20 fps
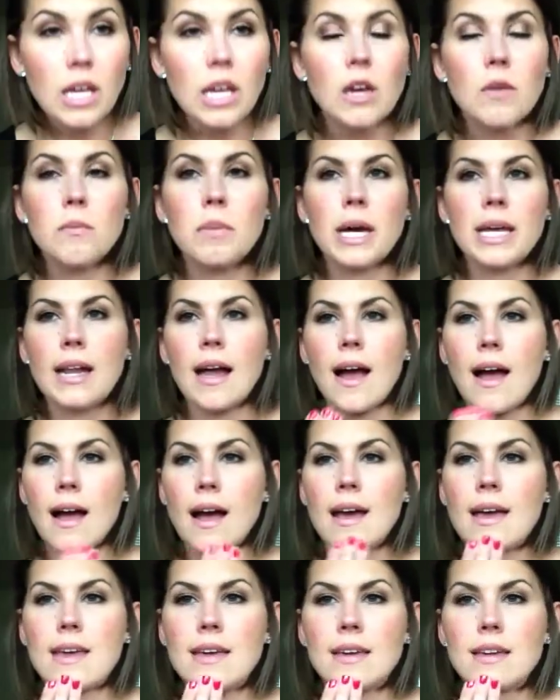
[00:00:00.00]
But
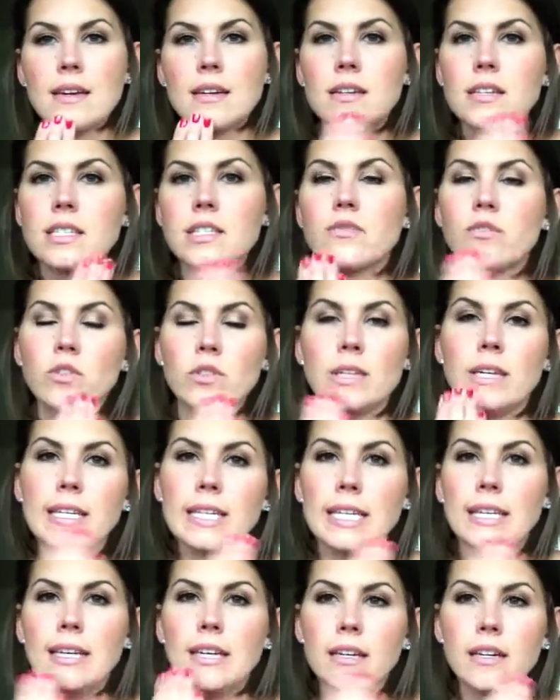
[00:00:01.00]
I exfoliate
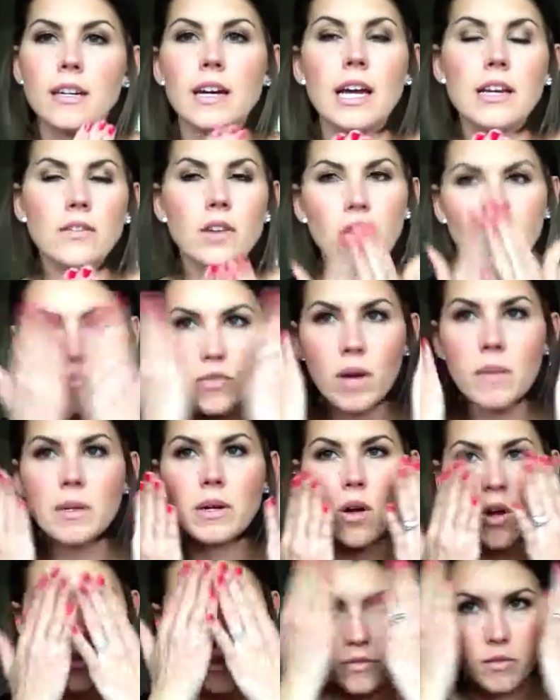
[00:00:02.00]
here. I rub it
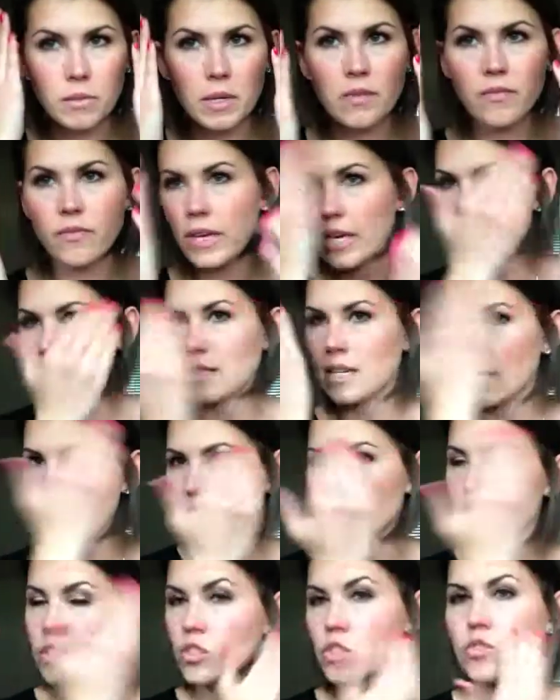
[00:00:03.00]
all over my face. I
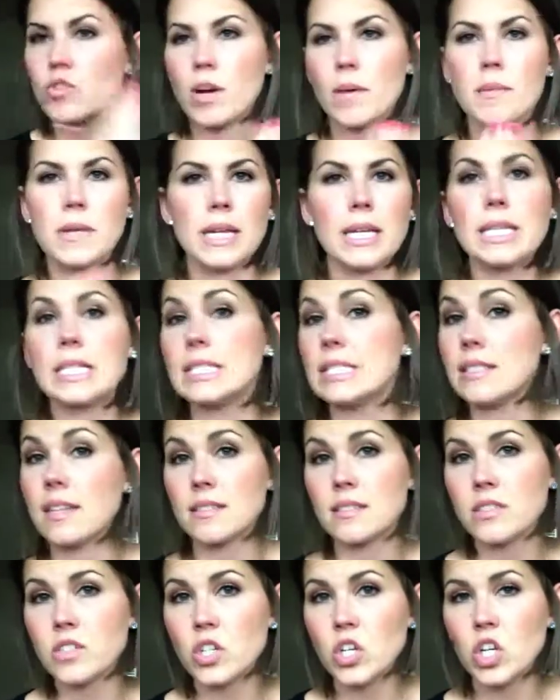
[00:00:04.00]
just scrub it in. It
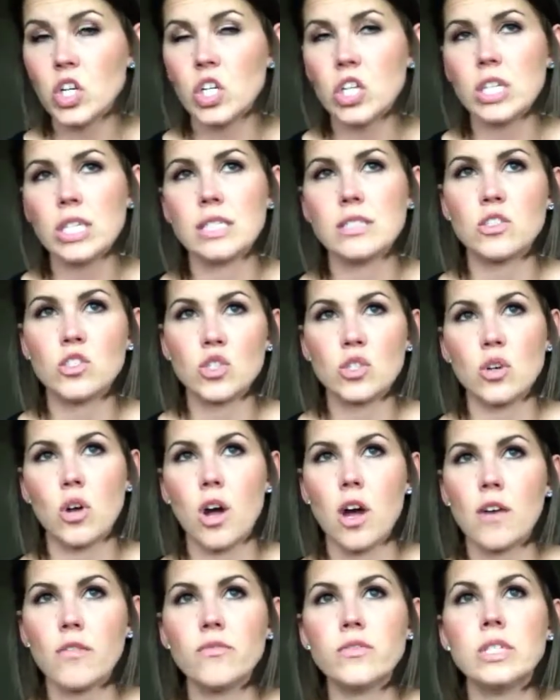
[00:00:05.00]
doesn't hurt. It's
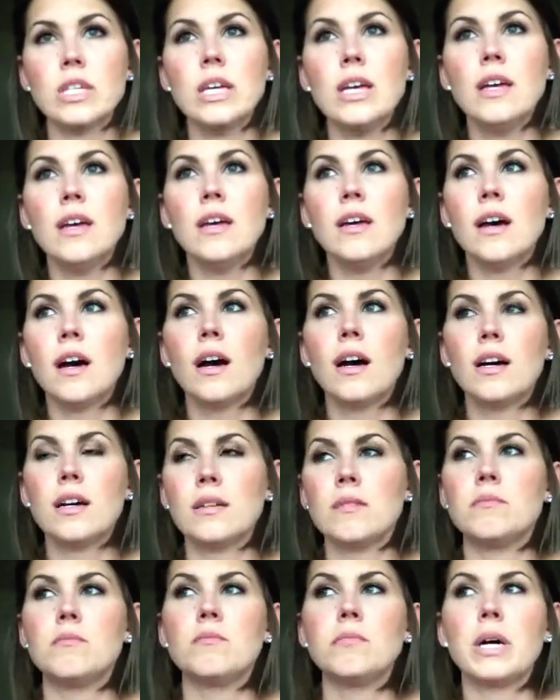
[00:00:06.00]
soft.
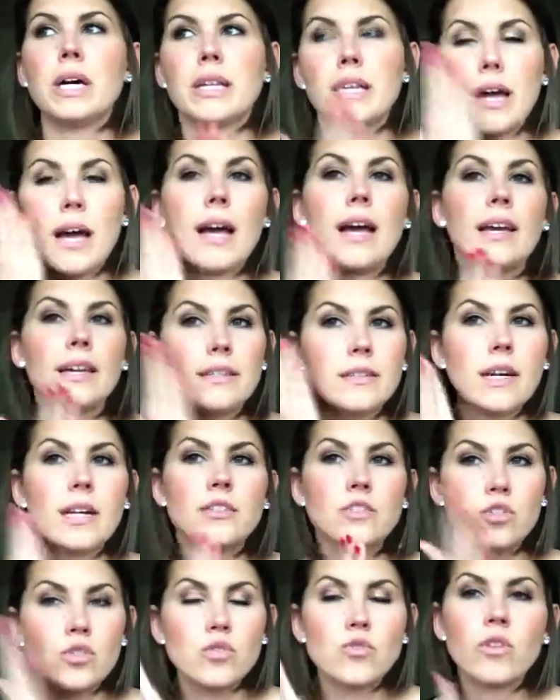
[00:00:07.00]
But I
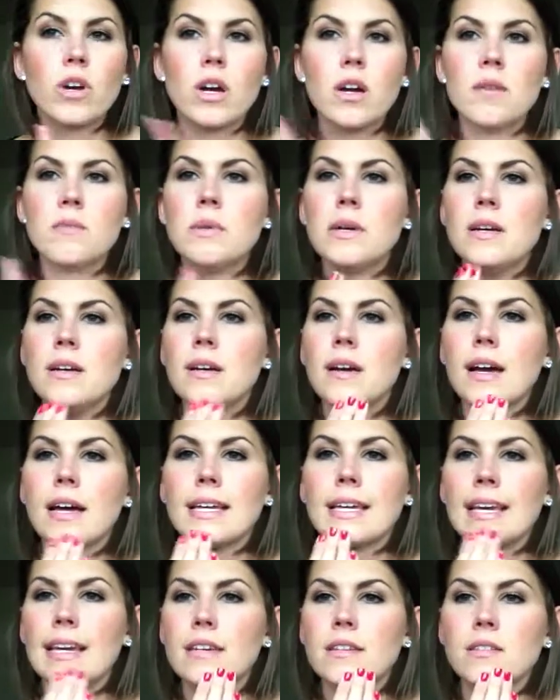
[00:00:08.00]
scrub.
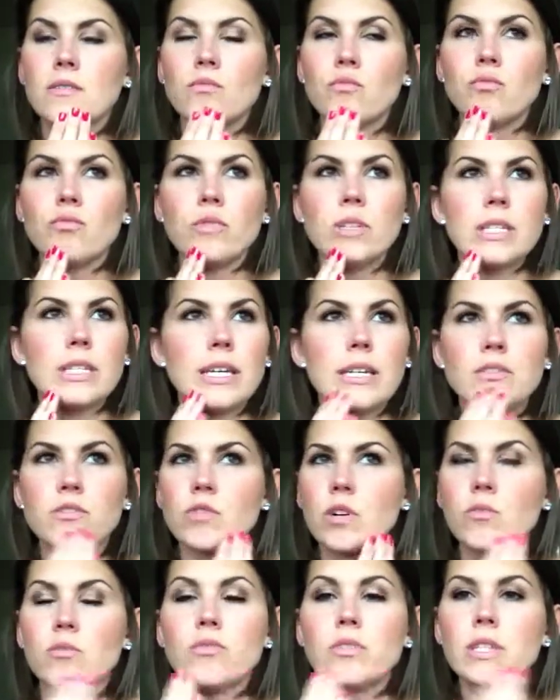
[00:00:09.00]
I
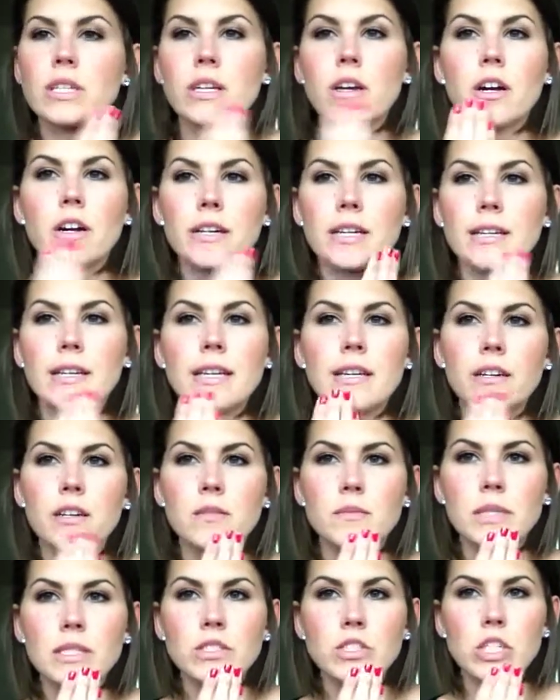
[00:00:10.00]
scrub really hard here on
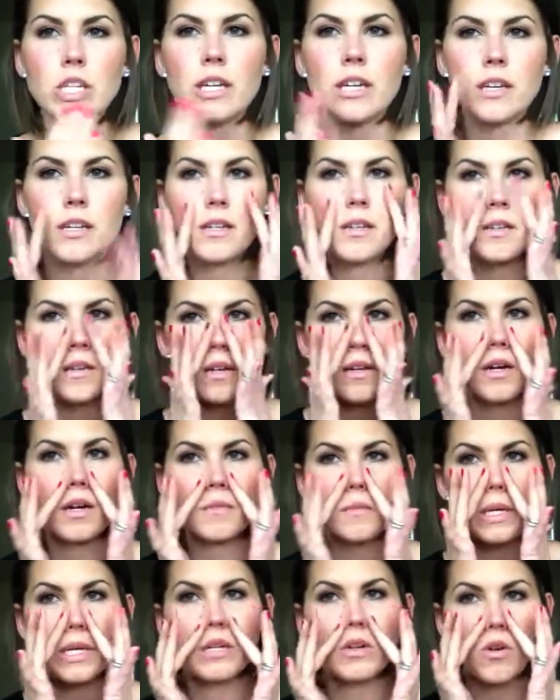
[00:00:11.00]
my chin, on
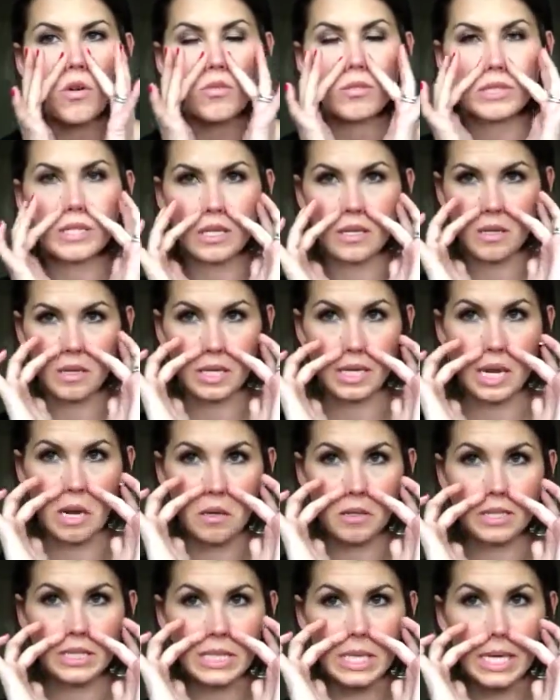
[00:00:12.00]
my nose, down
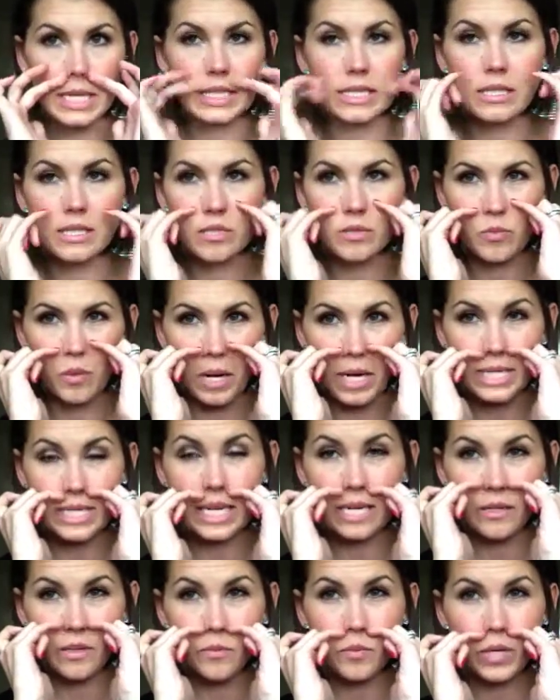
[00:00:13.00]
the sides. This is where I
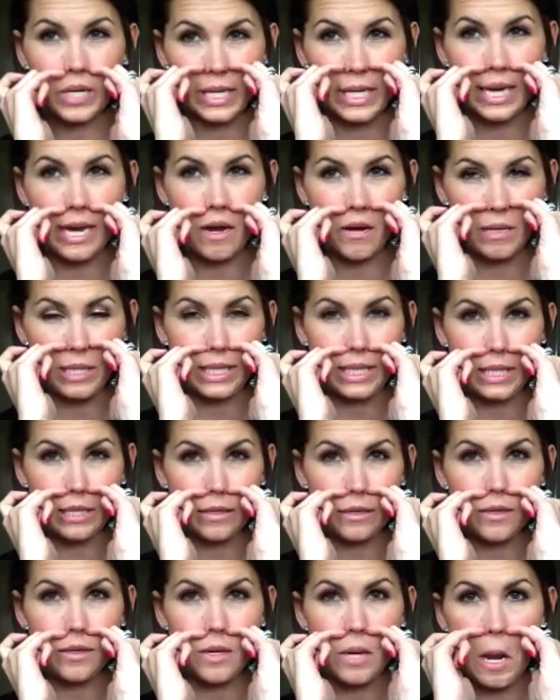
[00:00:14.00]
tend to break out
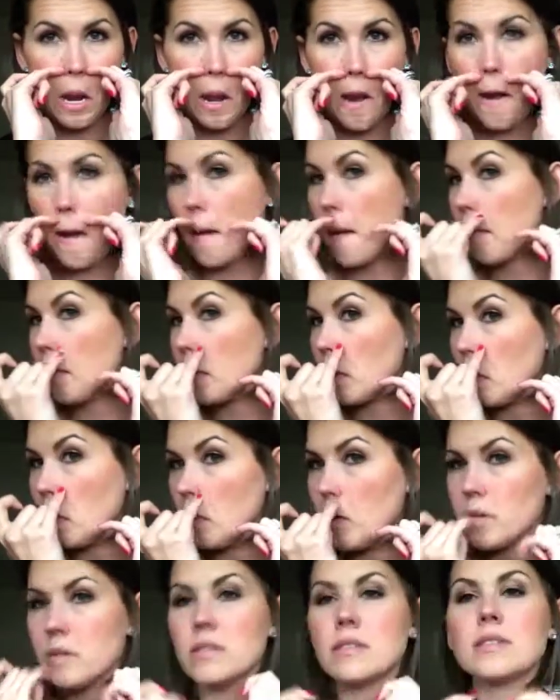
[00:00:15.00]
here on the
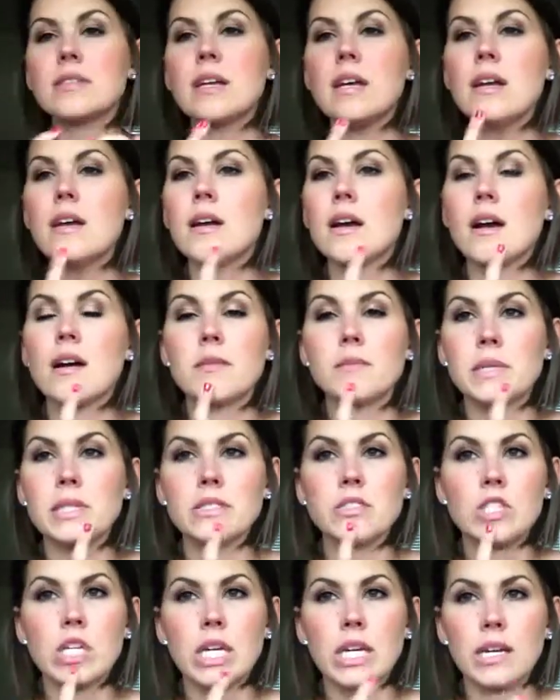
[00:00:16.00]
corners, on my
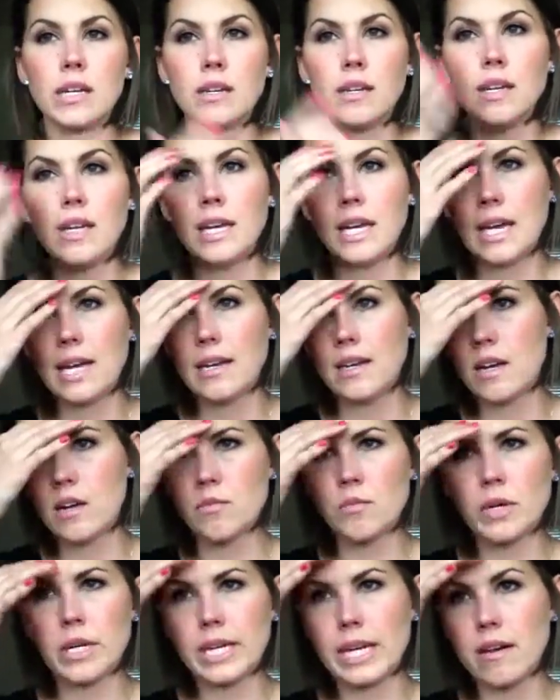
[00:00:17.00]
chin, and I'll
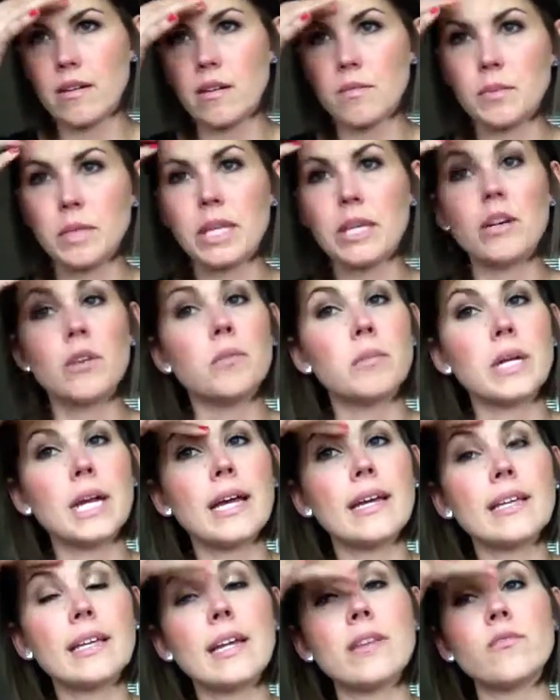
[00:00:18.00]
break out up here. But
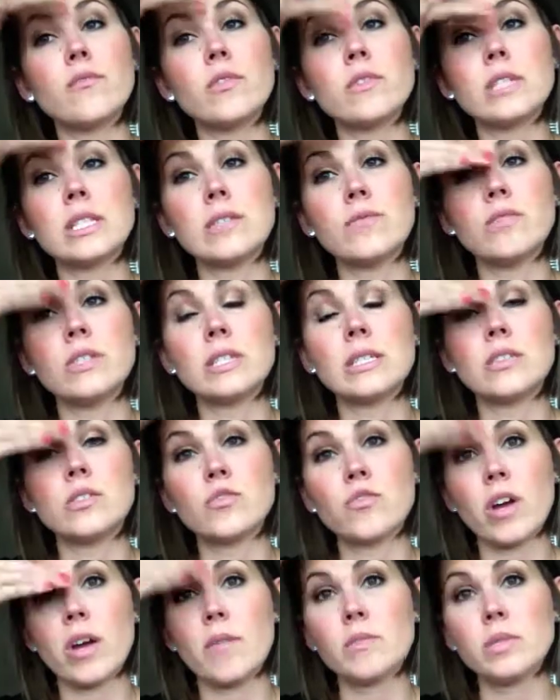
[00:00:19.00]
I really, really
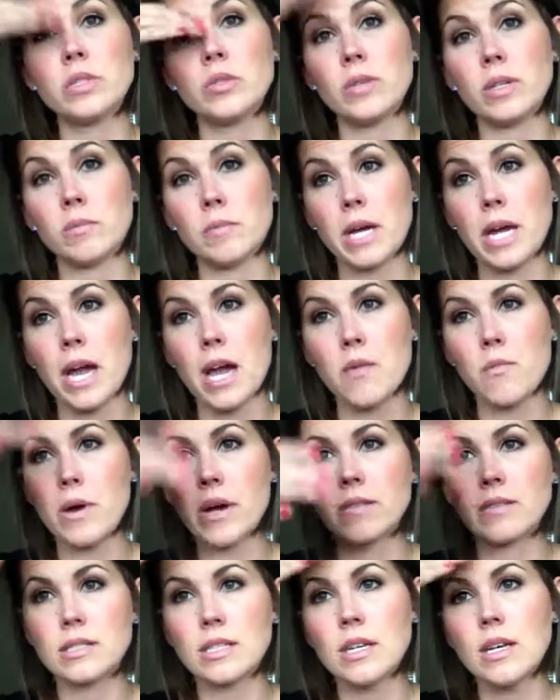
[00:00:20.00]
scrub between my
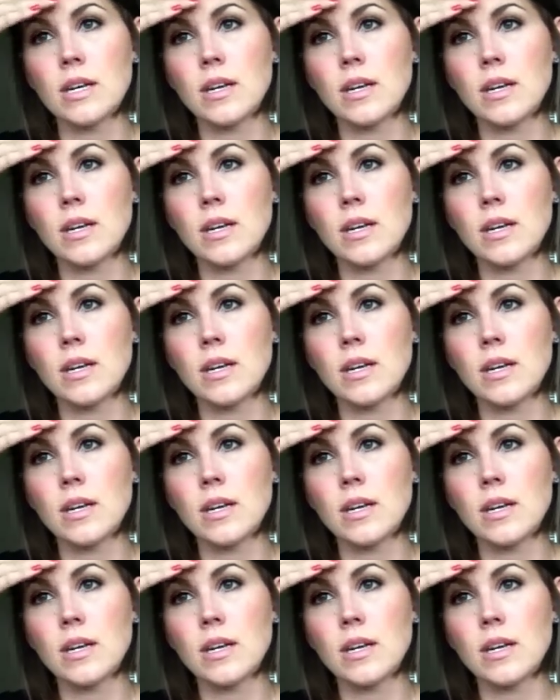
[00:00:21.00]
eyebrows,